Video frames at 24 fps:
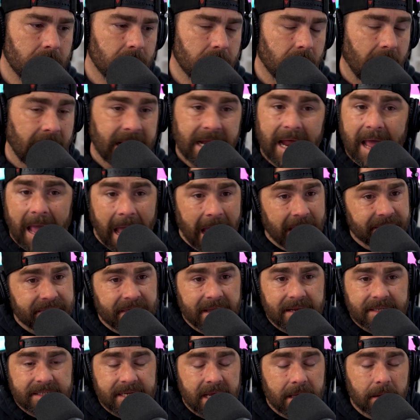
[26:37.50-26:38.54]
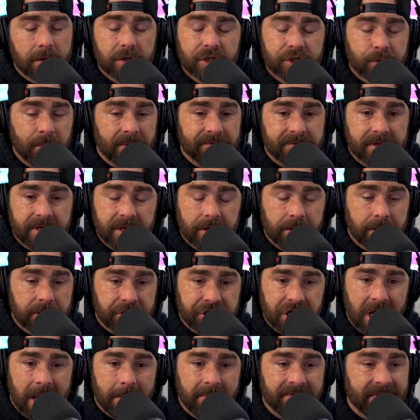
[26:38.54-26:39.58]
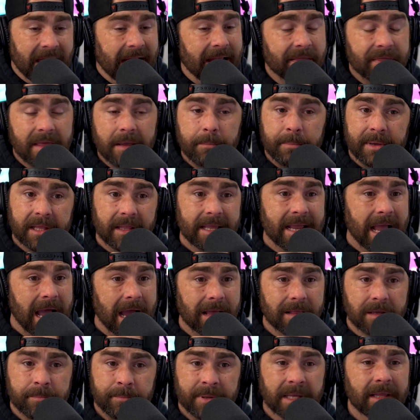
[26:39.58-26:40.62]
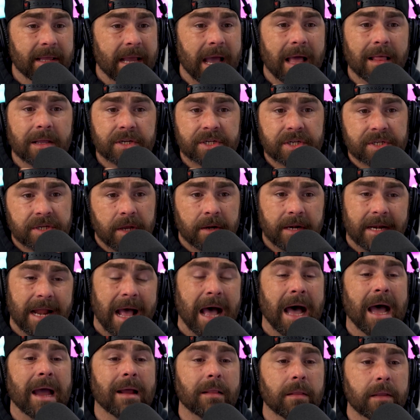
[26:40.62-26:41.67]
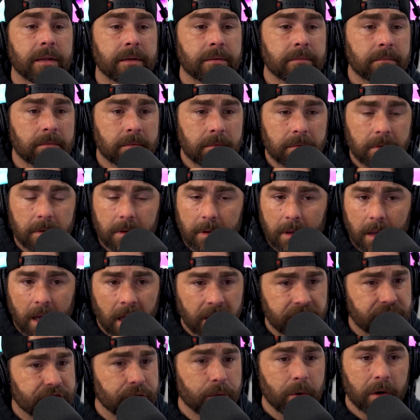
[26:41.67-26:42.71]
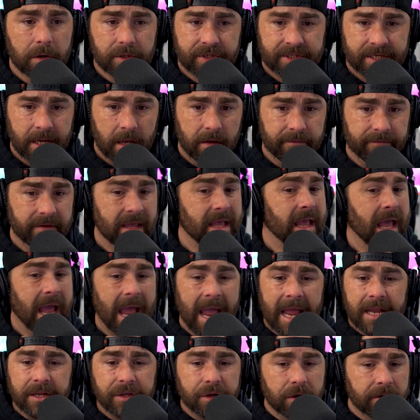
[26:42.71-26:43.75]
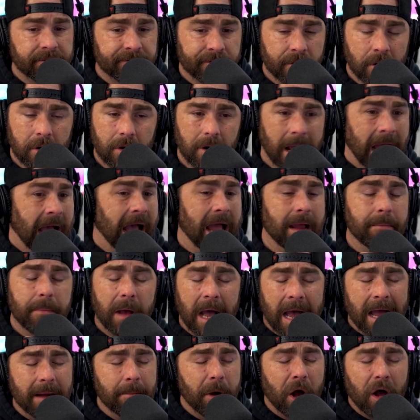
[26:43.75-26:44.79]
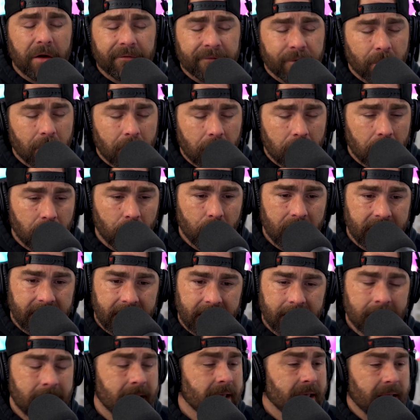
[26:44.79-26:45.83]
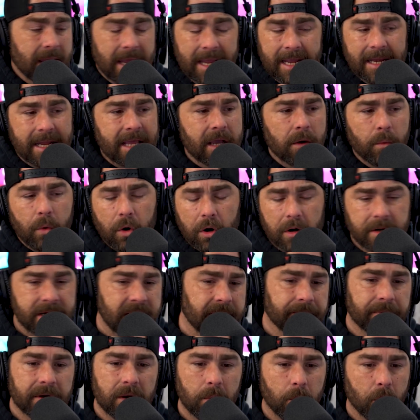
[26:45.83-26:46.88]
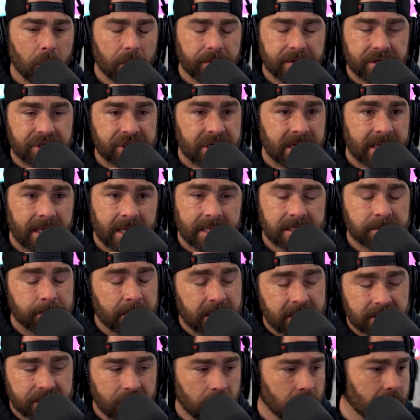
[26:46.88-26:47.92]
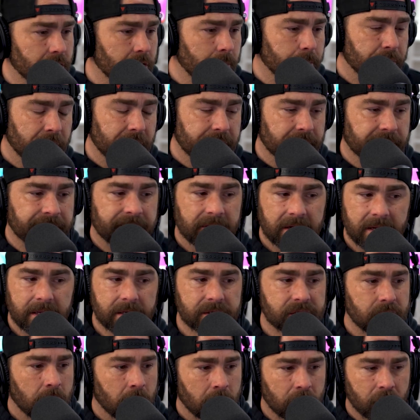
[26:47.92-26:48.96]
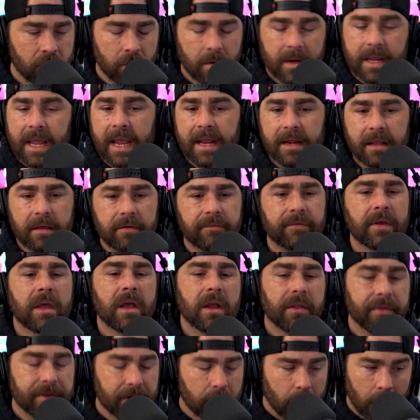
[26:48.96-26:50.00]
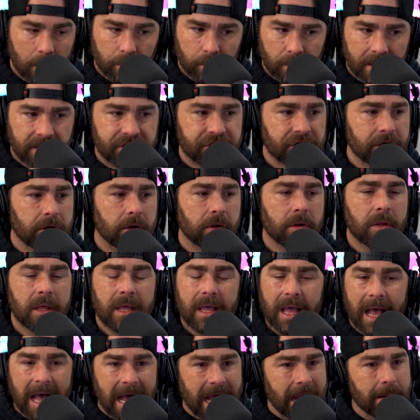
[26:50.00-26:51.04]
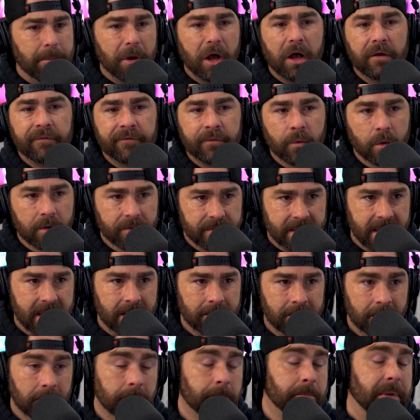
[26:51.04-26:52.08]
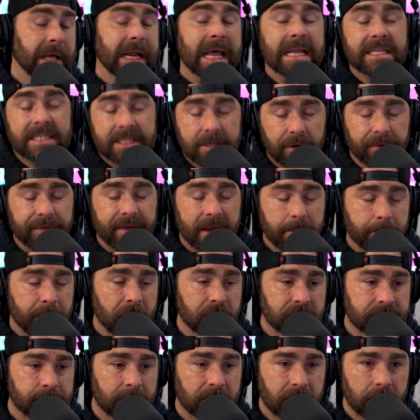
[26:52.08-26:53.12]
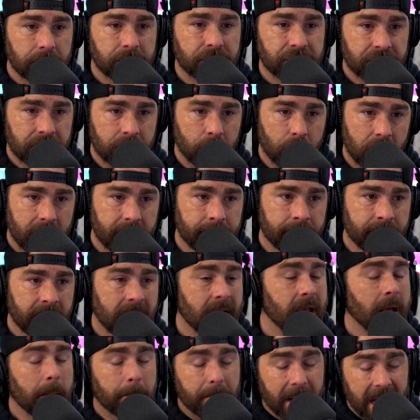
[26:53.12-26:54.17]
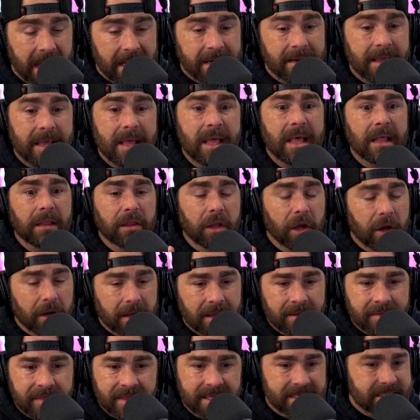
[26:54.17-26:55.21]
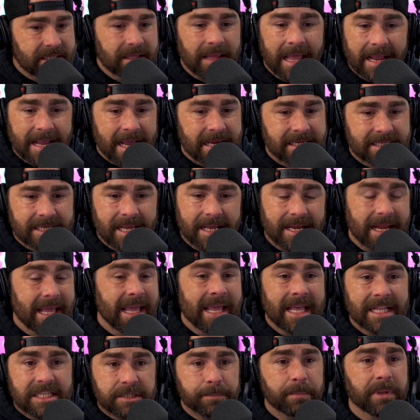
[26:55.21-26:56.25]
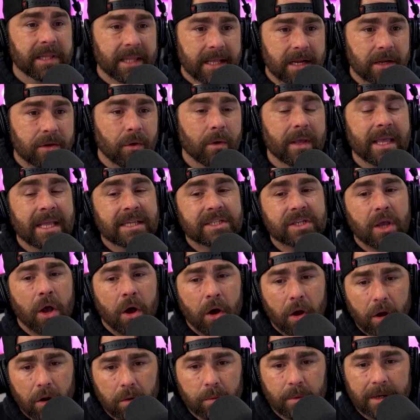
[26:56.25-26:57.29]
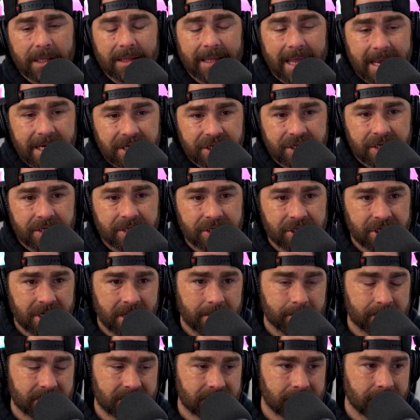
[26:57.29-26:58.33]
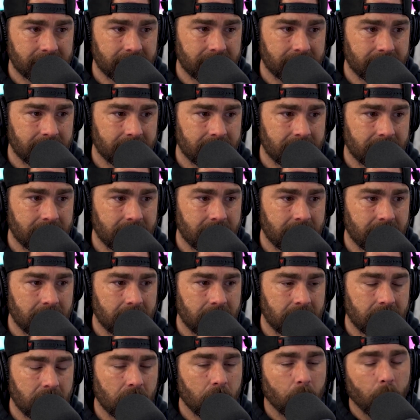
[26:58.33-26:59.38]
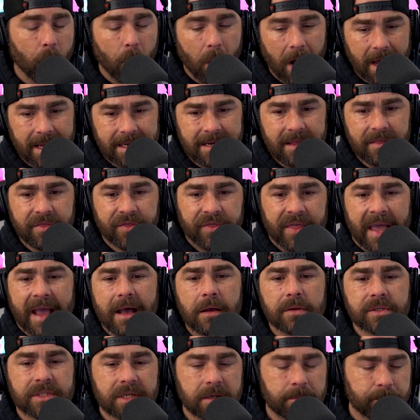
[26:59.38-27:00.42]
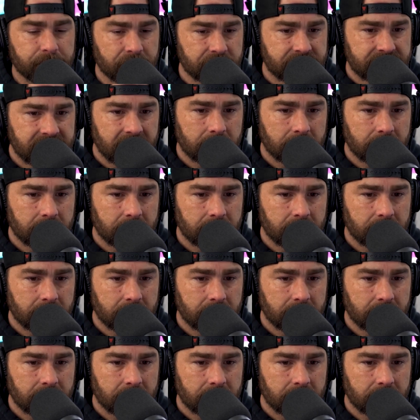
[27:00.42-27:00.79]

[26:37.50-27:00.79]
And I think Taylor Swift did a good job of that. I think Billie Eilish is on an island unto herself, and good for her. I'm all for her winning any award and every award that she gets because her and her brother Phineas are creative. They're original. I'm all for that. But I still think Post Malone should have won. But look, this, like I said, it's political. It's all relationships. 1,000%